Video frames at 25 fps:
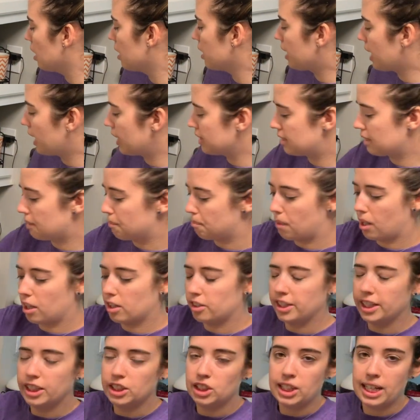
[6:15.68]
Got some
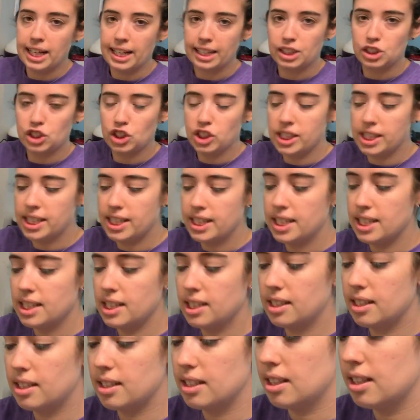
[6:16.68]
Monterey Jack
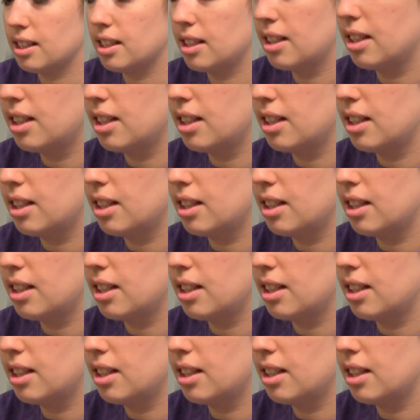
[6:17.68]
cheese.